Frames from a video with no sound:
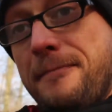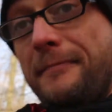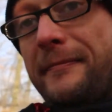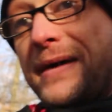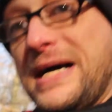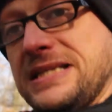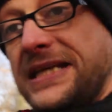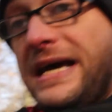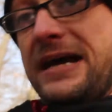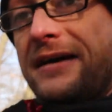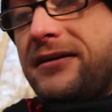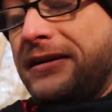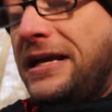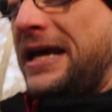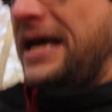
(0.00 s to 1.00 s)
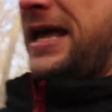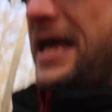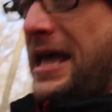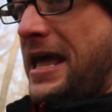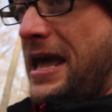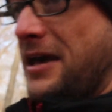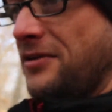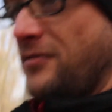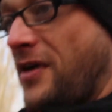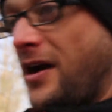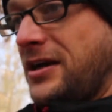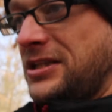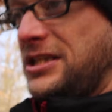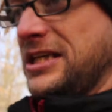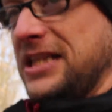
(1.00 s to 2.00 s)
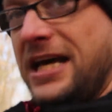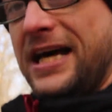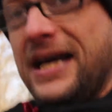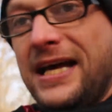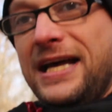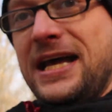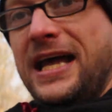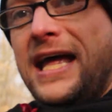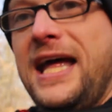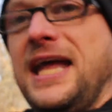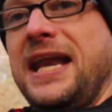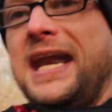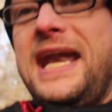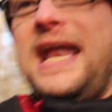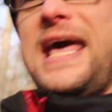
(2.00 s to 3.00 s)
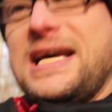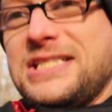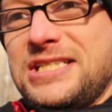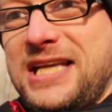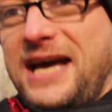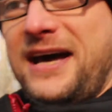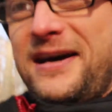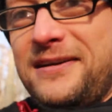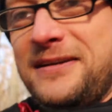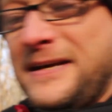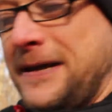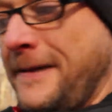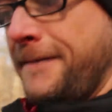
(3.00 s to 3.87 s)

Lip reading: my town and ruck to the next town